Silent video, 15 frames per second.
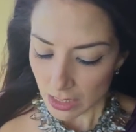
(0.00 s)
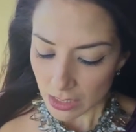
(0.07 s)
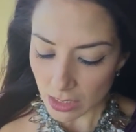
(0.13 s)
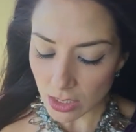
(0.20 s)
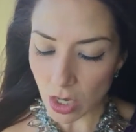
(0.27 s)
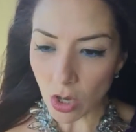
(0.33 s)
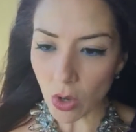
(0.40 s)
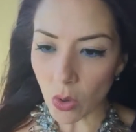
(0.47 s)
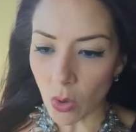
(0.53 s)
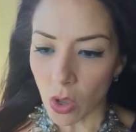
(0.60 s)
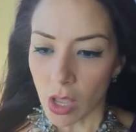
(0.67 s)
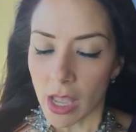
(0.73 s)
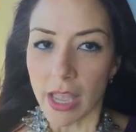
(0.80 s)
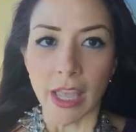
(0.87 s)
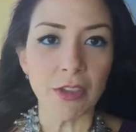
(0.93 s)
So
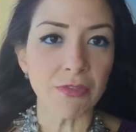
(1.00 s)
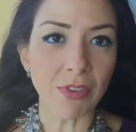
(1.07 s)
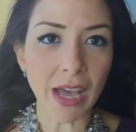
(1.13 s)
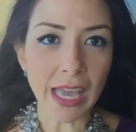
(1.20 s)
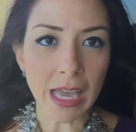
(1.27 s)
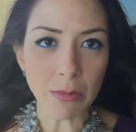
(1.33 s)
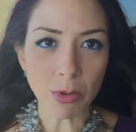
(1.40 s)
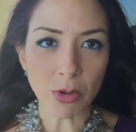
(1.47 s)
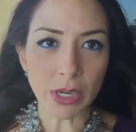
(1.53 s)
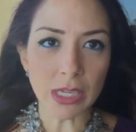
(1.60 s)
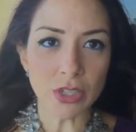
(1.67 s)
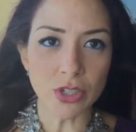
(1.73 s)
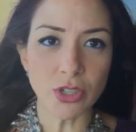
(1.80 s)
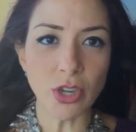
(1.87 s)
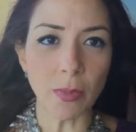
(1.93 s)
if I am
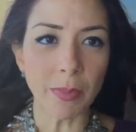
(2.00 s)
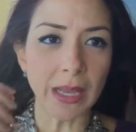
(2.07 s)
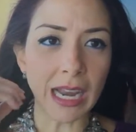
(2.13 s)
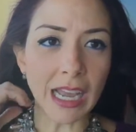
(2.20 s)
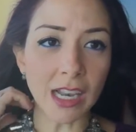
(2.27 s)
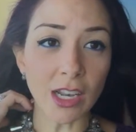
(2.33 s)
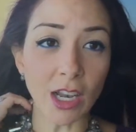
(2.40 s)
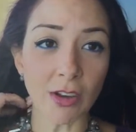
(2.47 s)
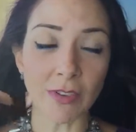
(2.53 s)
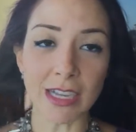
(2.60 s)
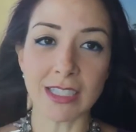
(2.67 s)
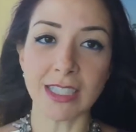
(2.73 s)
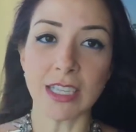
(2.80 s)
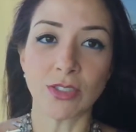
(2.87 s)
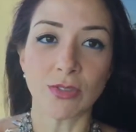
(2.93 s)
going shopping, I love
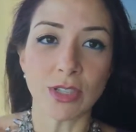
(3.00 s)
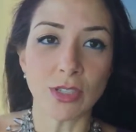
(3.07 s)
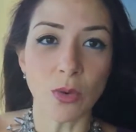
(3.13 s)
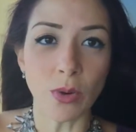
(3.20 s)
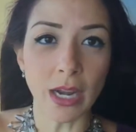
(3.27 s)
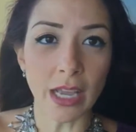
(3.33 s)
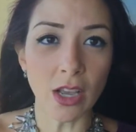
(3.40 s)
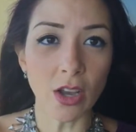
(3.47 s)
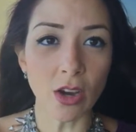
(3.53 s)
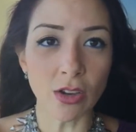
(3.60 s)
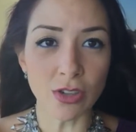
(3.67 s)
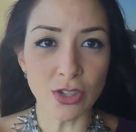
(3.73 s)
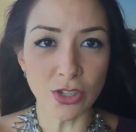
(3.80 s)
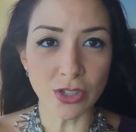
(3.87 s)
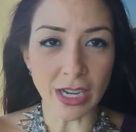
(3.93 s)
accessories. So when I
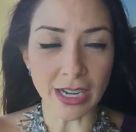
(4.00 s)
go